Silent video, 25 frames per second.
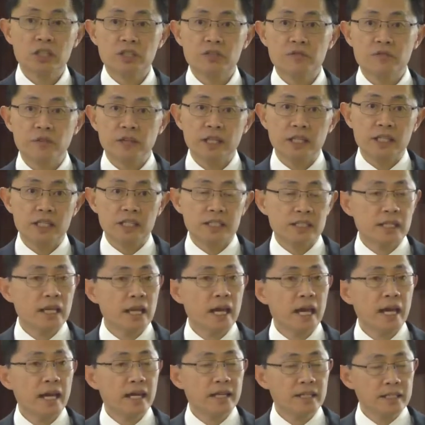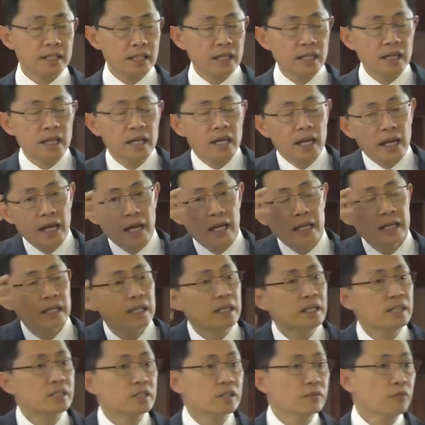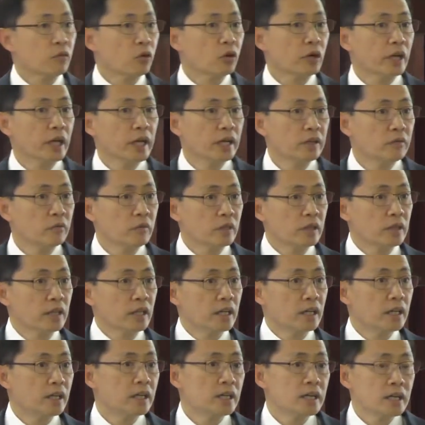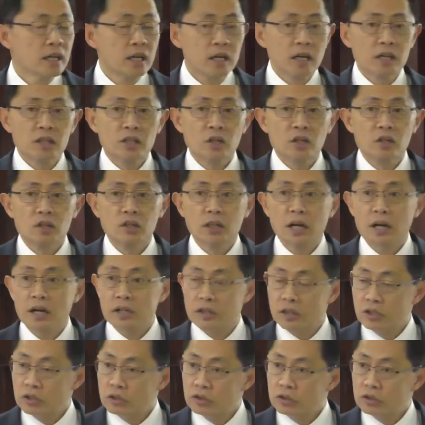his feet, his hands, and his forehead with the uh,